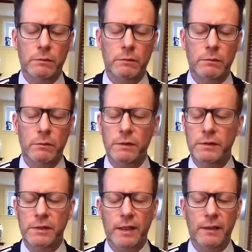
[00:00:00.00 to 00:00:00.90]
Just
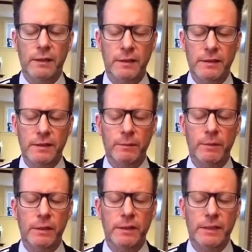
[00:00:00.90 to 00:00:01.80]
take it as
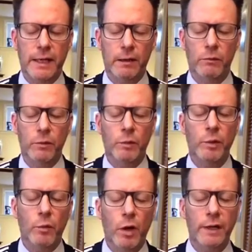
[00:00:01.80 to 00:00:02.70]
simply as that. What do we
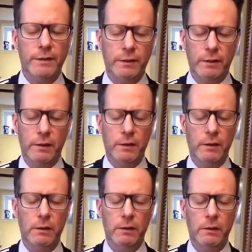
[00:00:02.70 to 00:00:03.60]
want
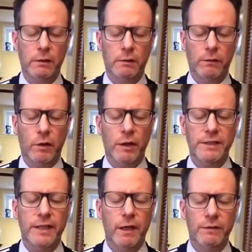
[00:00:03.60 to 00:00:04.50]
for
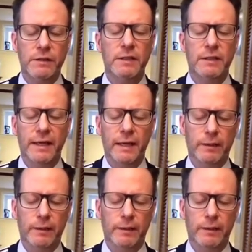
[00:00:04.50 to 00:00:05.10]
ourselves today?